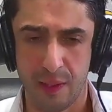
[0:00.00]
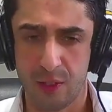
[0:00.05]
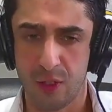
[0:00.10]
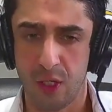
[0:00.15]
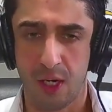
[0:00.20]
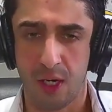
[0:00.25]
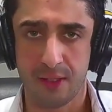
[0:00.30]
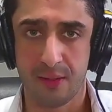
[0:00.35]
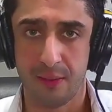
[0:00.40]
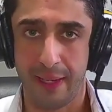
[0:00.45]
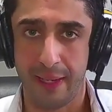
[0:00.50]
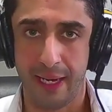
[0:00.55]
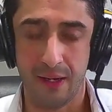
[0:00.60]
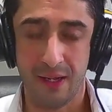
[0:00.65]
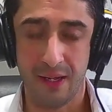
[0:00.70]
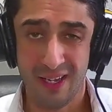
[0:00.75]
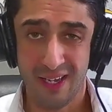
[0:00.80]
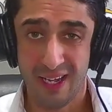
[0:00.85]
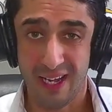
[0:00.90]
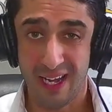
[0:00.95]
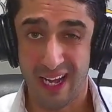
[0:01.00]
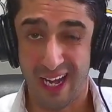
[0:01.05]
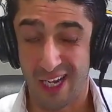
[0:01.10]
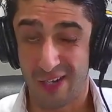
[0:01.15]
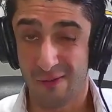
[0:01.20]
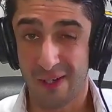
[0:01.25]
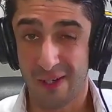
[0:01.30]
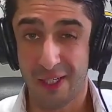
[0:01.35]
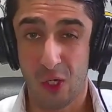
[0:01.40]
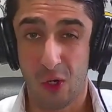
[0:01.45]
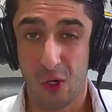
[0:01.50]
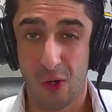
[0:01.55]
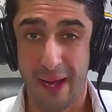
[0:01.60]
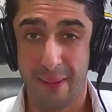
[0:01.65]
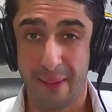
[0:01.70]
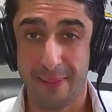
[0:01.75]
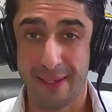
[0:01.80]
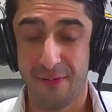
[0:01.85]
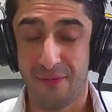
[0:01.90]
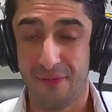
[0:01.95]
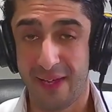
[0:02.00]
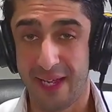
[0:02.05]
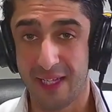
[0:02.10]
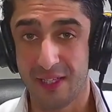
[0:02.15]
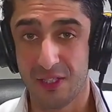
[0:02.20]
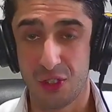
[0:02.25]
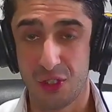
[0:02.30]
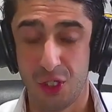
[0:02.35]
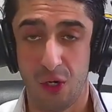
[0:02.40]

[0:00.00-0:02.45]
He talked about, I don't really know how many fans